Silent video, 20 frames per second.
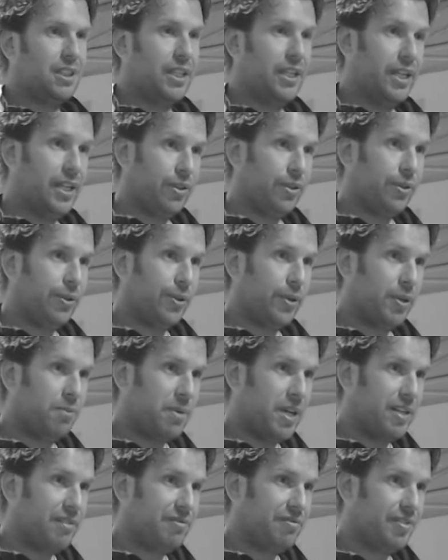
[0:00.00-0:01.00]
And the third
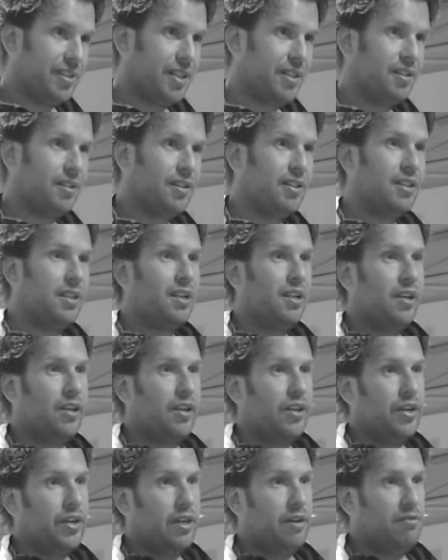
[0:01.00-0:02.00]
benefit,
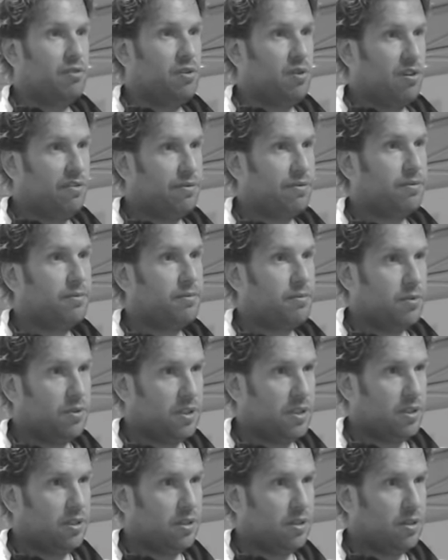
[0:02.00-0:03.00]
if you have
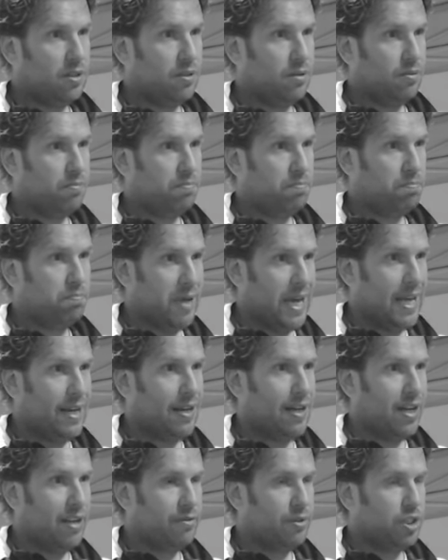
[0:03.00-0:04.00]
bad
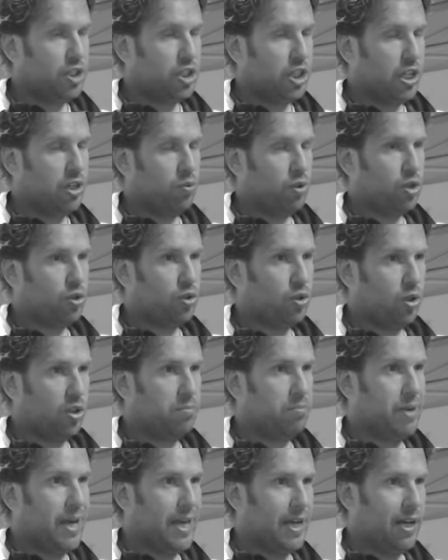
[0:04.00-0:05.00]
leverage, I don't want to call
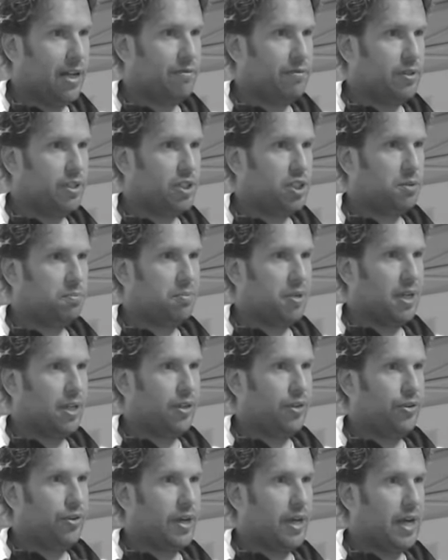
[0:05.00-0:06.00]
it bad leverage,
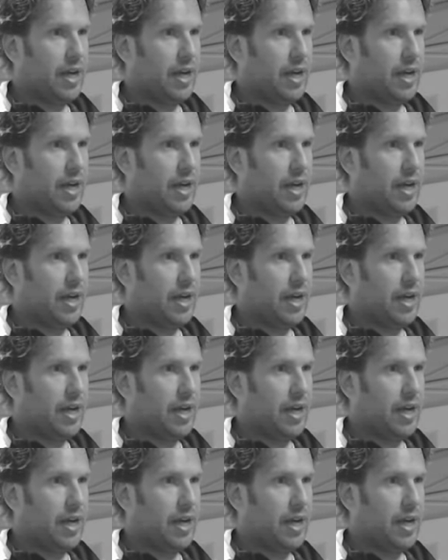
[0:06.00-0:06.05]
but